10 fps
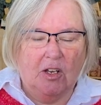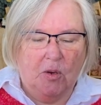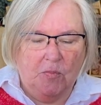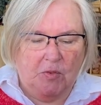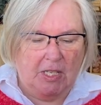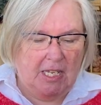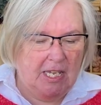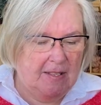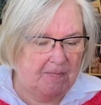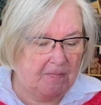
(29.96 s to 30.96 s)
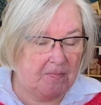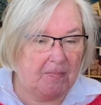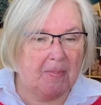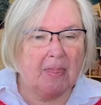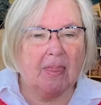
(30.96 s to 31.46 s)
Hopefully,
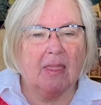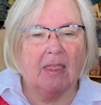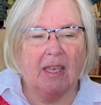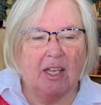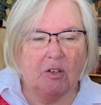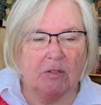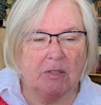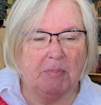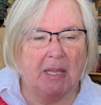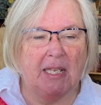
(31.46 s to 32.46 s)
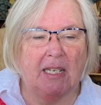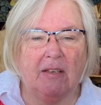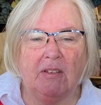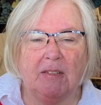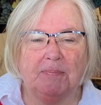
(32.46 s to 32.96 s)
I don't spill any
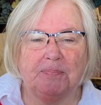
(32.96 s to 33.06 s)
of it.